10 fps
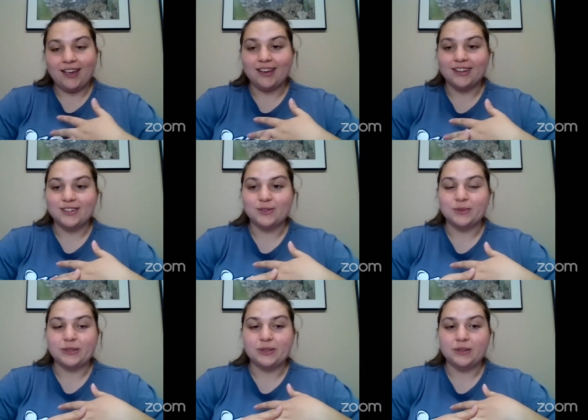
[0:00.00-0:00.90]
and
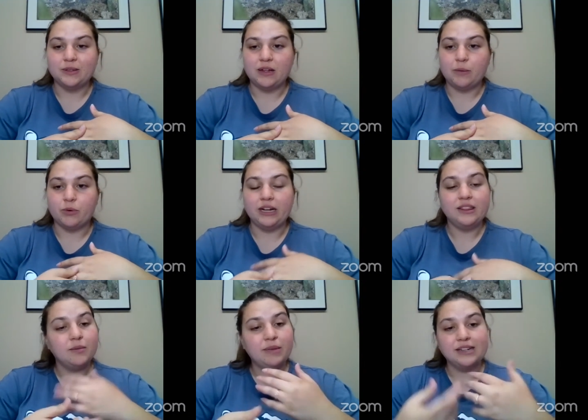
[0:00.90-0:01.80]
will
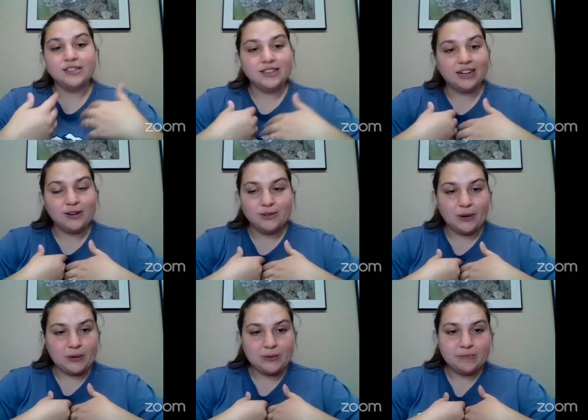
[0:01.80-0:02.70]
bring them into their
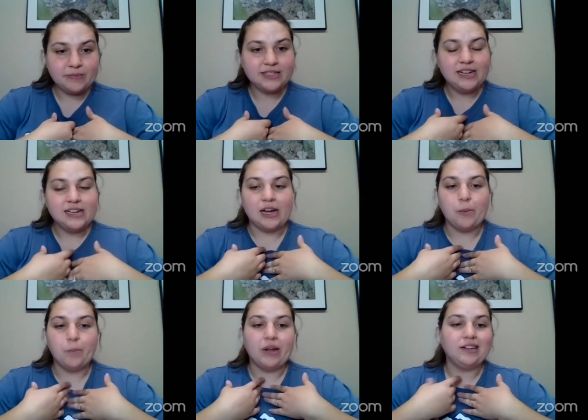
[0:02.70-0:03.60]
own homes,
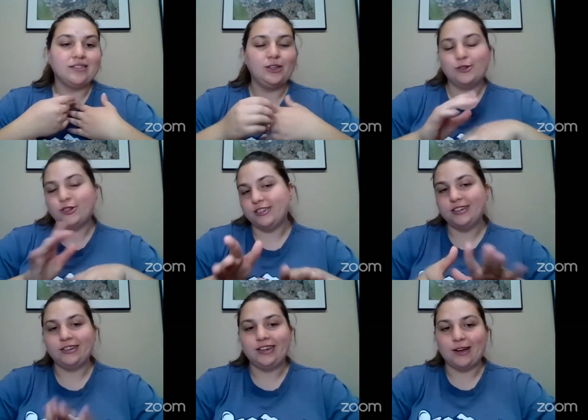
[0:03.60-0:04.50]
um, but you
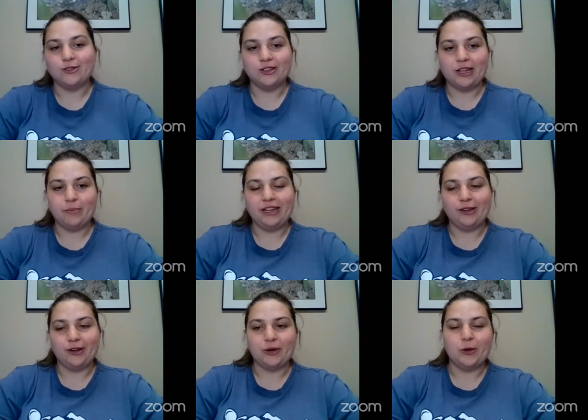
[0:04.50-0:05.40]
shouldn't encounter them
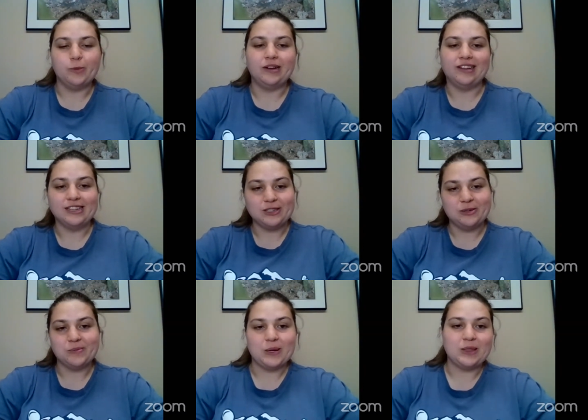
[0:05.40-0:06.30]
in your home
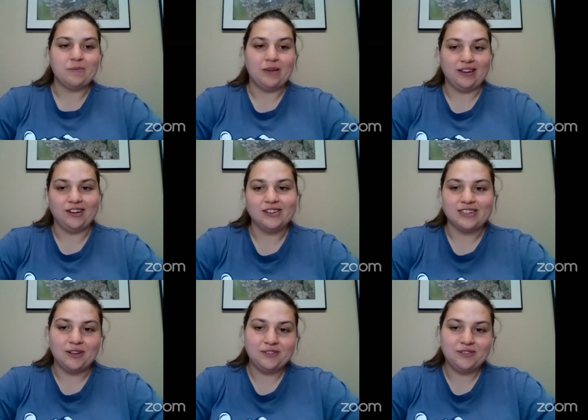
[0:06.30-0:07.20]
unless you brought them in
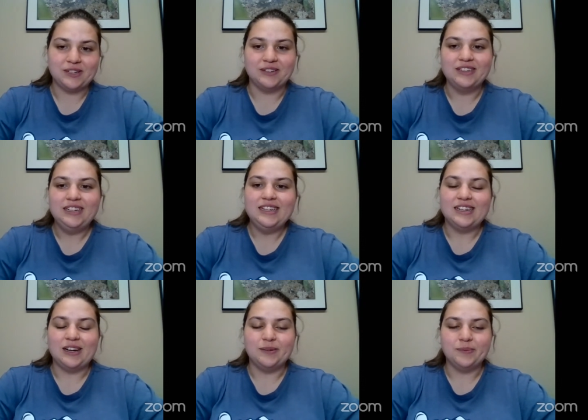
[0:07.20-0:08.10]
yourself. So
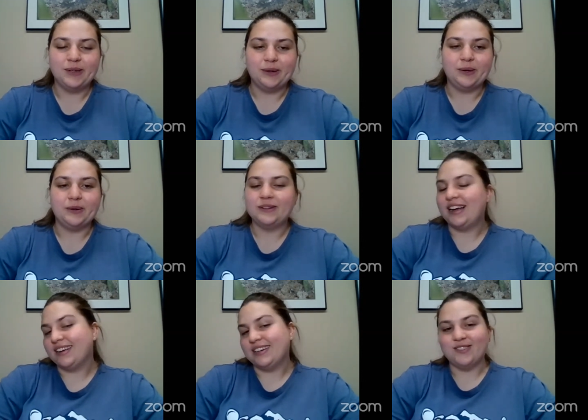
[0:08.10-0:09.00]
um, you're
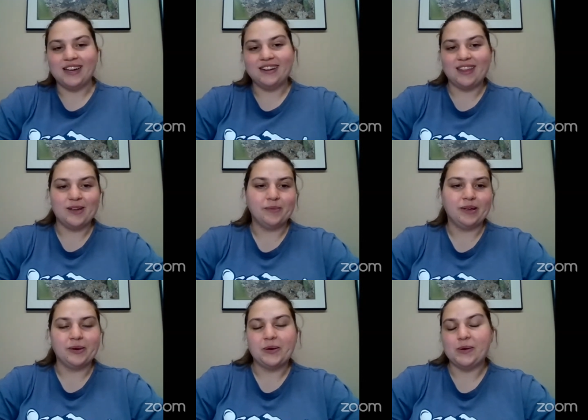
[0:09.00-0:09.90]
not going to find them
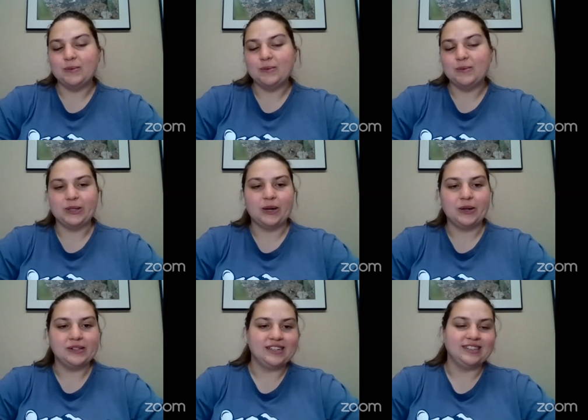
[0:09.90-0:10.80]
in your homes or your
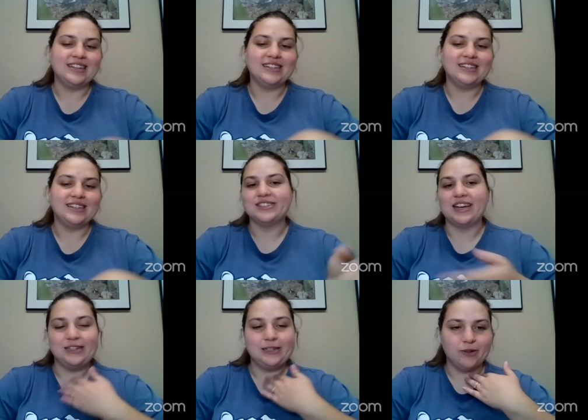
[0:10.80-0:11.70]
gardens unless you
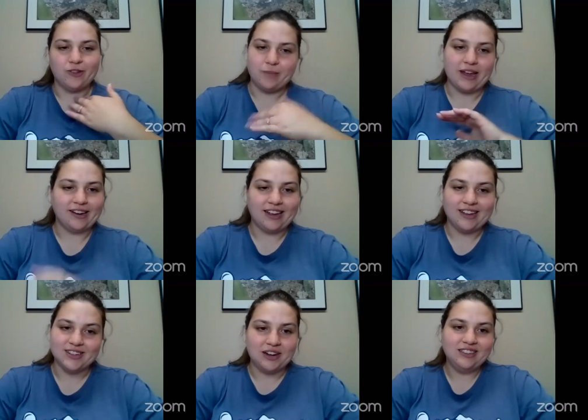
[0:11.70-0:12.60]
decide to move to
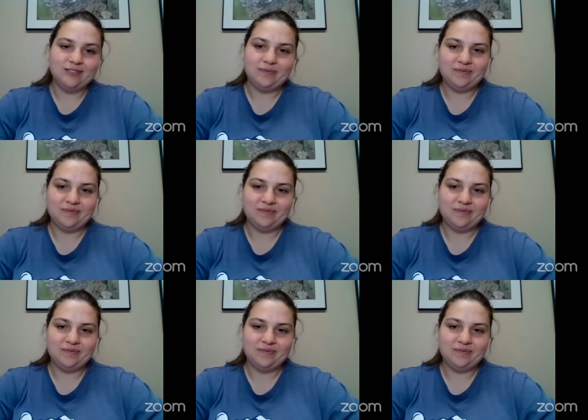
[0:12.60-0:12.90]
Madagascar.